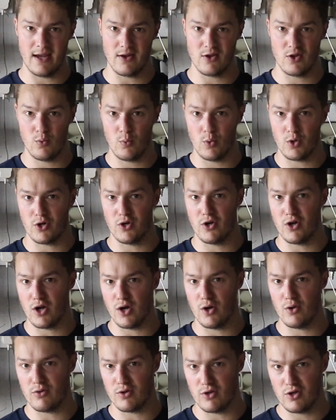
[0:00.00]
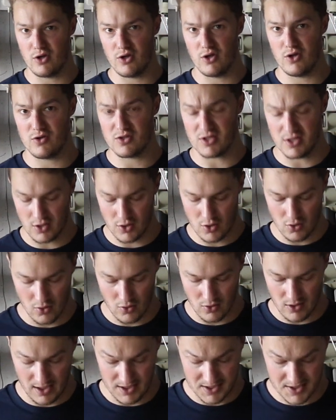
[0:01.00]
You wouldn't know that you're using a
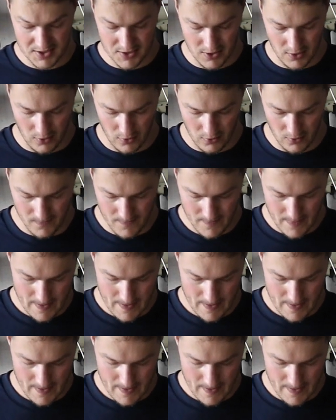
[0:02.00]
cordless tool.